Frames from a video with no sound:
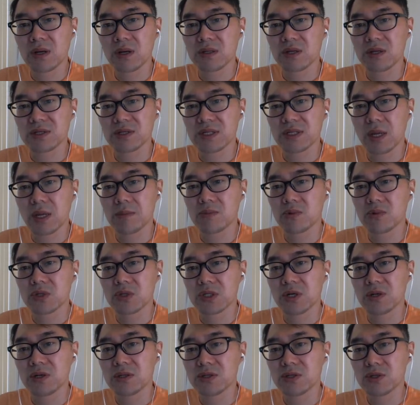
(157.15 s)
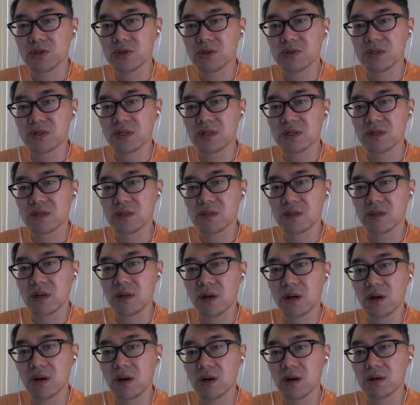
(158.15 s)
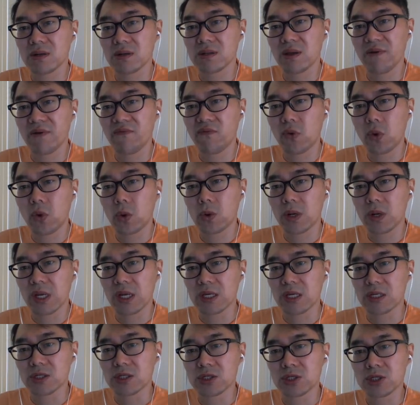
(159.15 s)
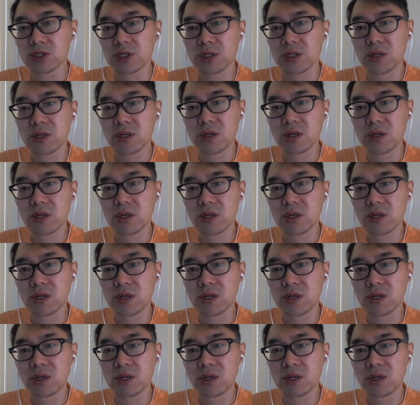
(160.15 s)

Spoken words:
the same result using the for each?